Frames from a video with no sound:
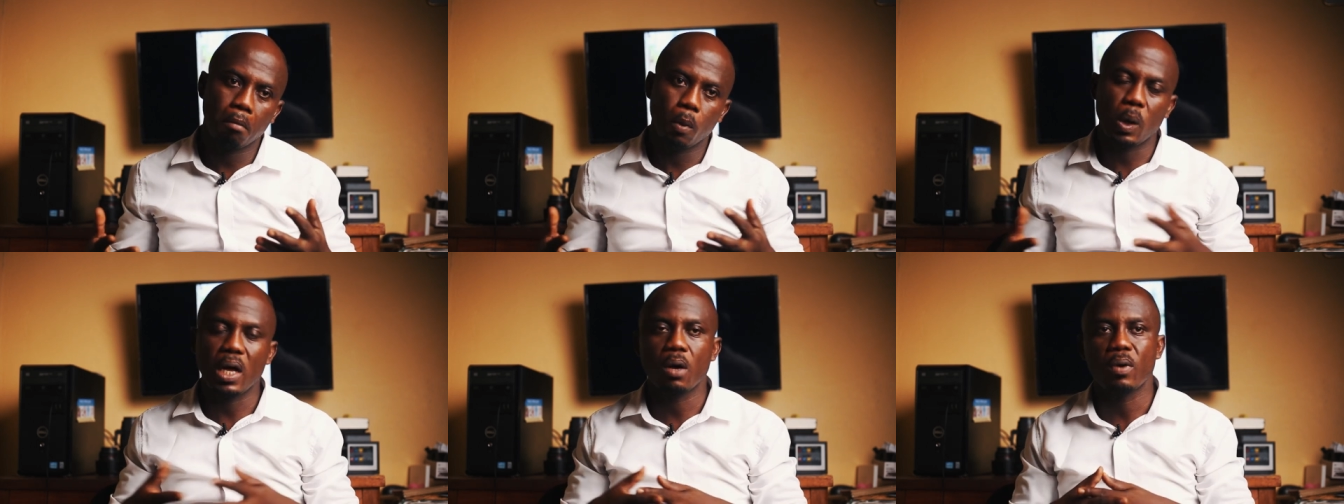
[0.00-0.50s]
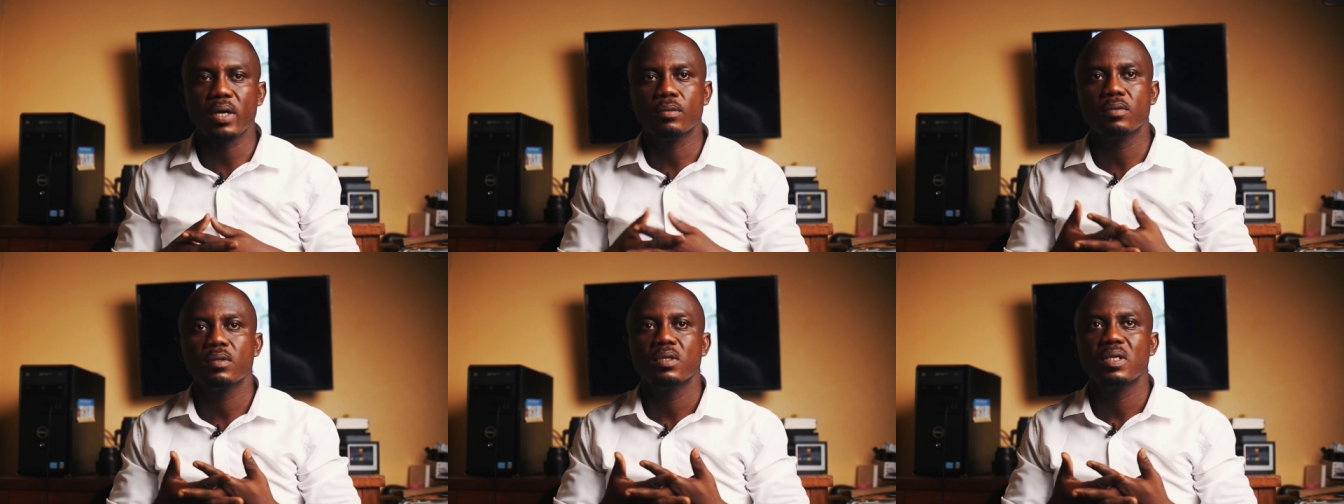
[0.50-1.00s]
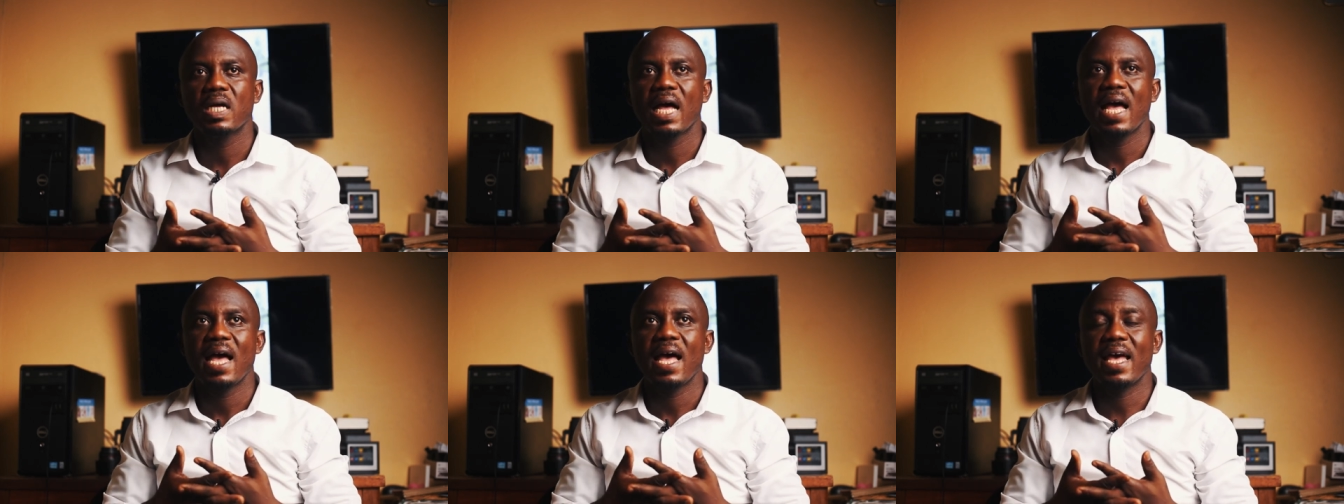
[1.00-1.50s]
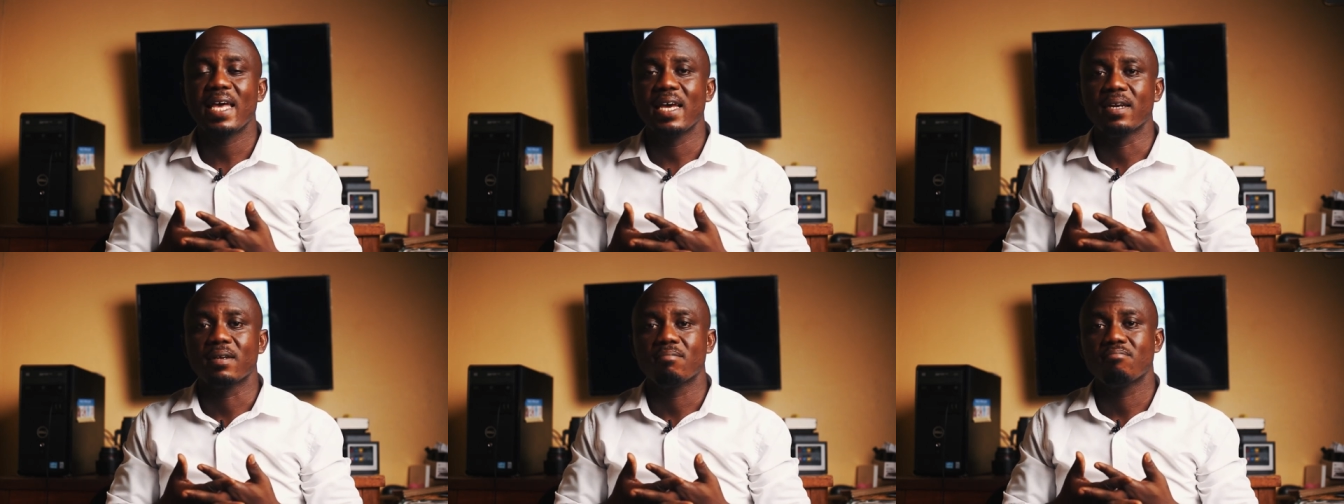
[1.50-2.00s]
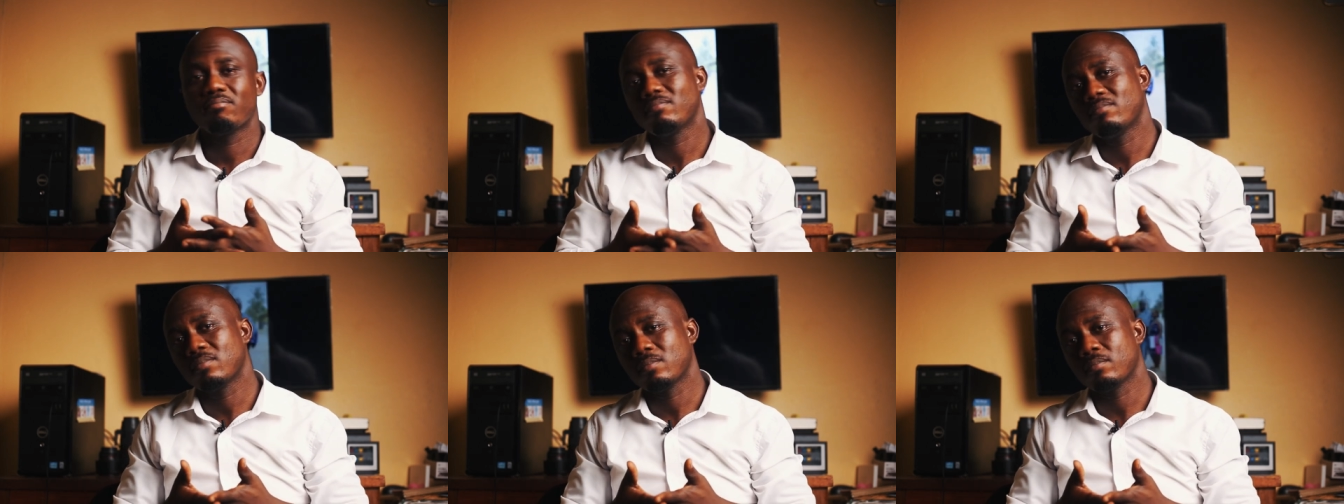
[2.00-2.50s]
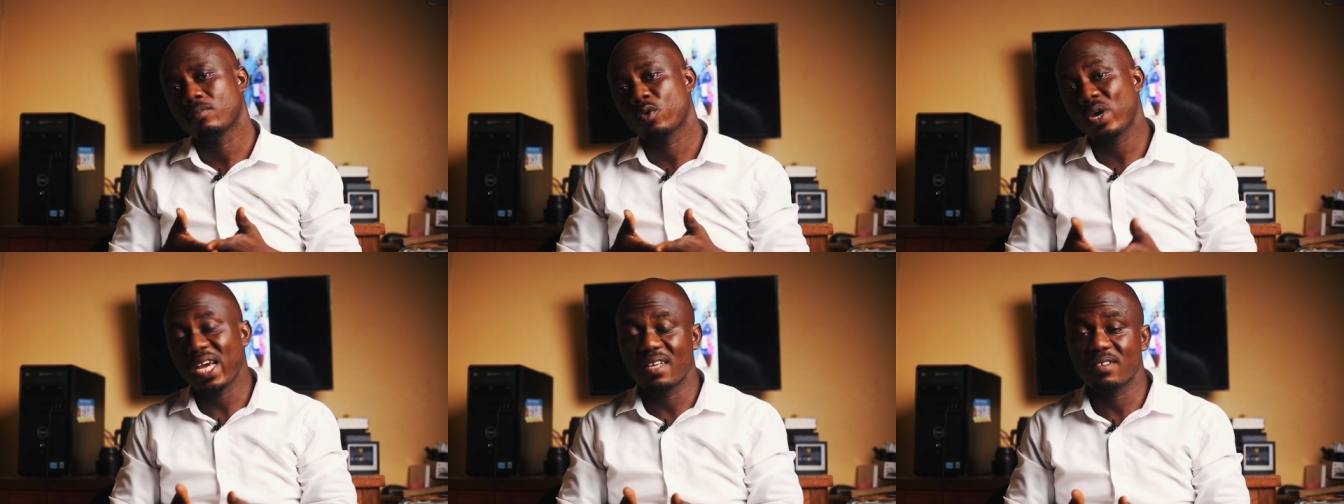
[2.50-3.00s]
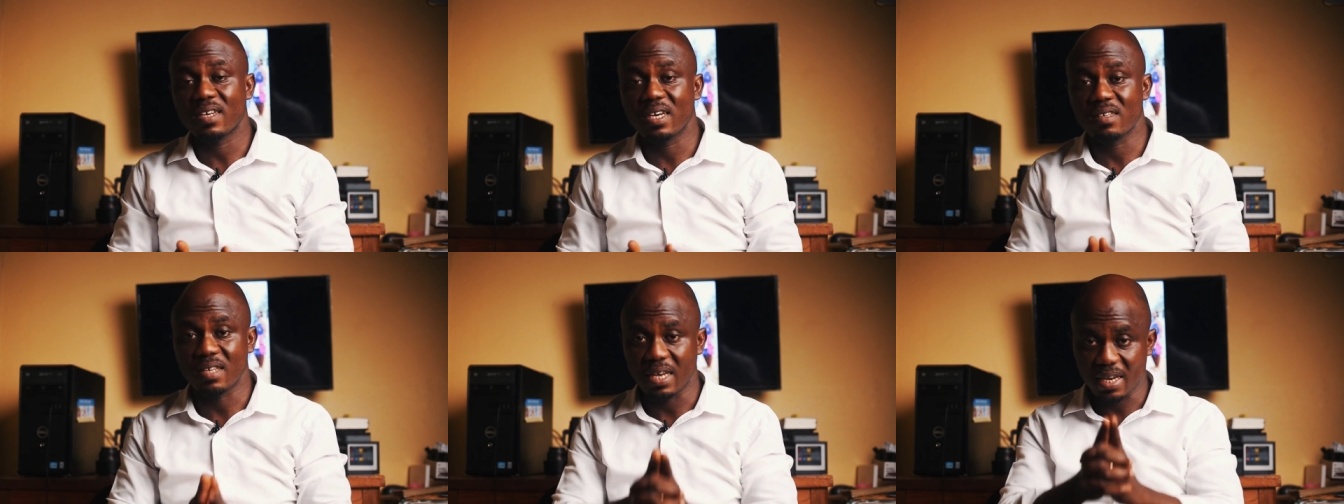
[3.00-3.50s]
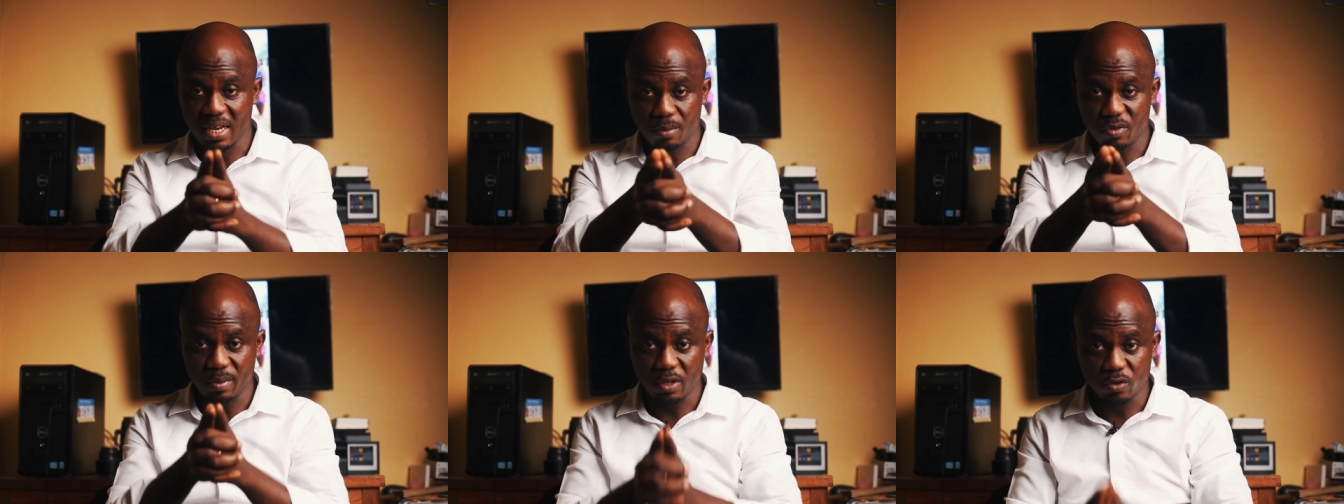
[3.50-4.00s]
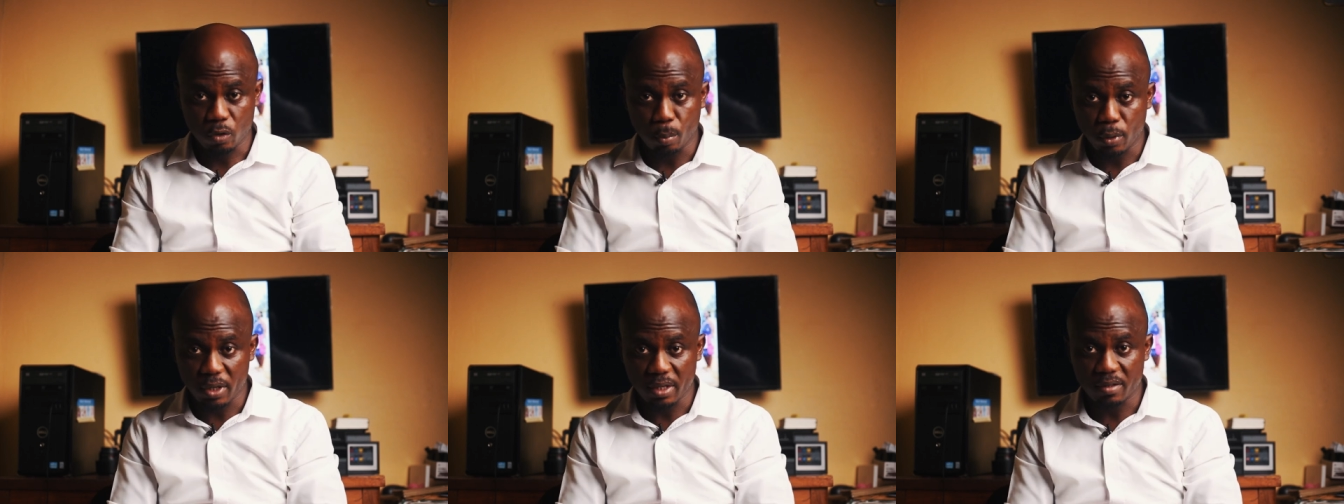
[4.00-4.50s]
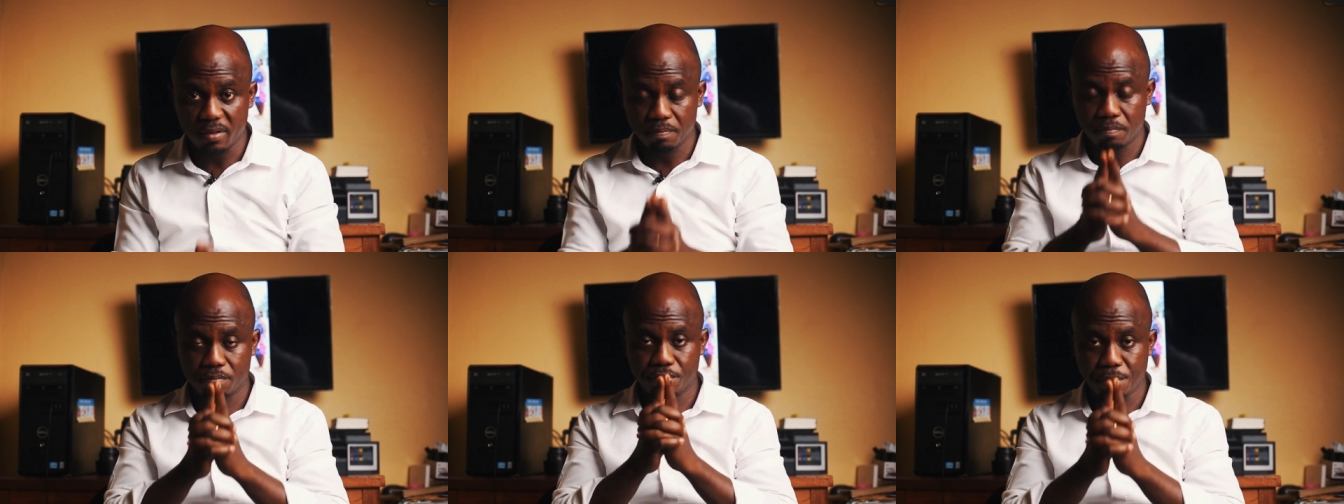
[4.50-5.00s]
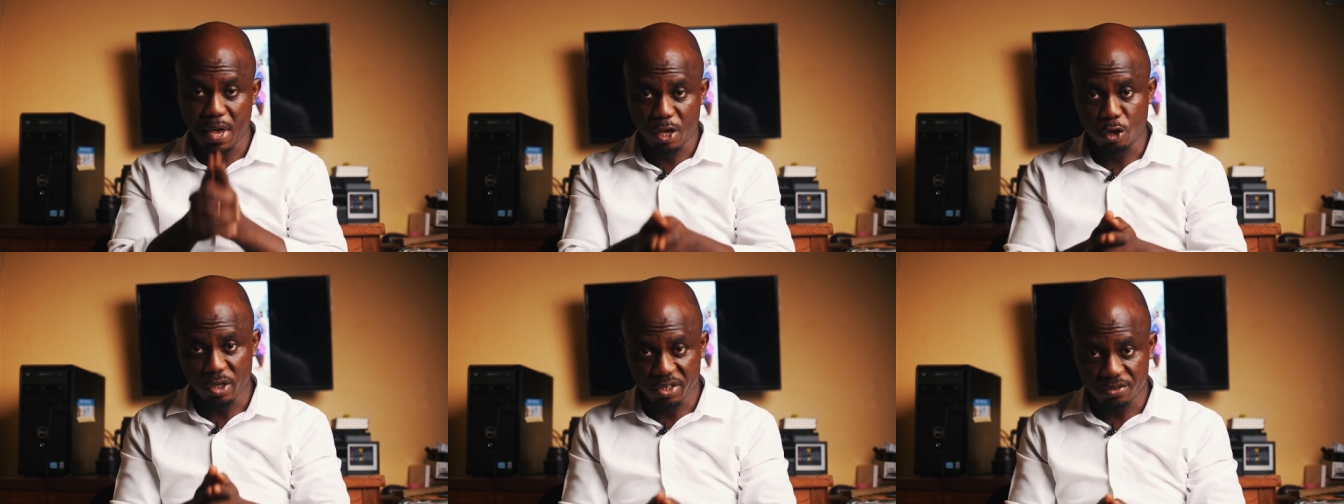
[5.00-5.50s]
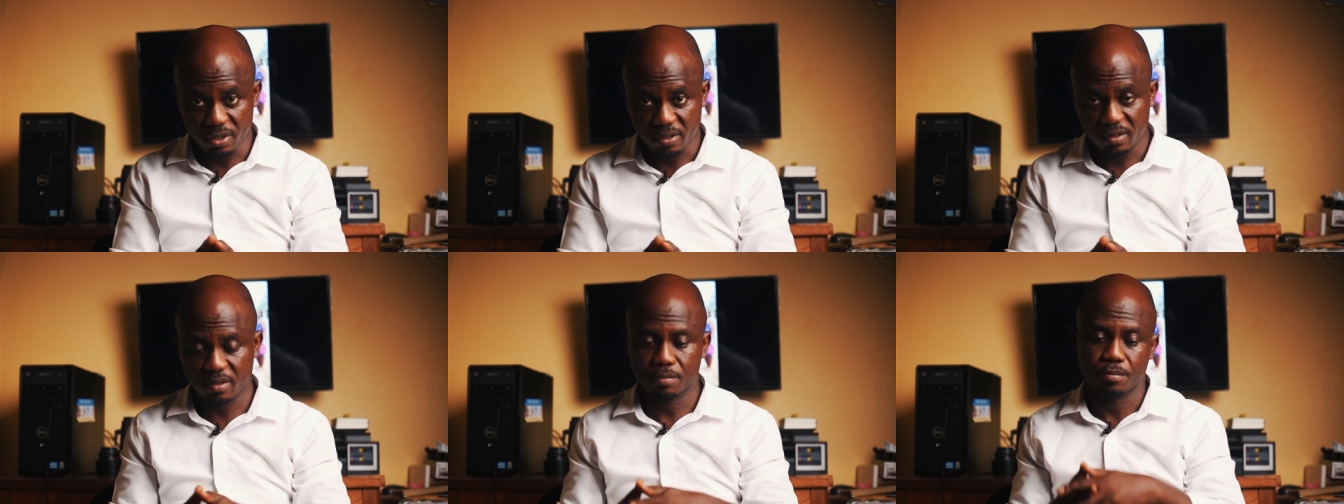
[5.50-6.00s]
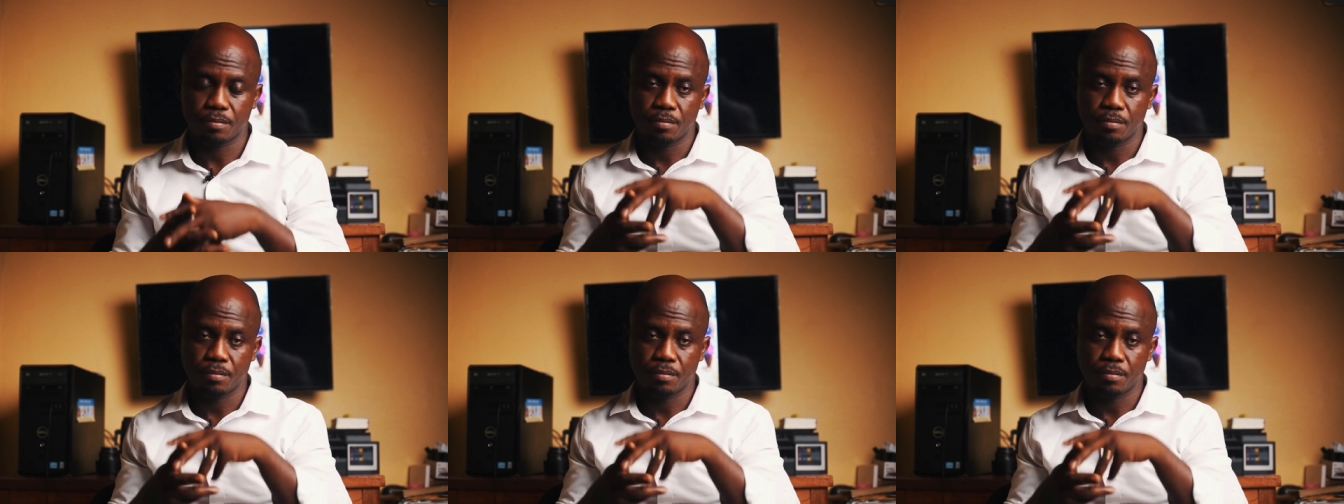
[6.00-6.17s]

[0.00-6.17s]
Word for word: Well, well, again, quick answer is that it comes back to your pocket and your interest.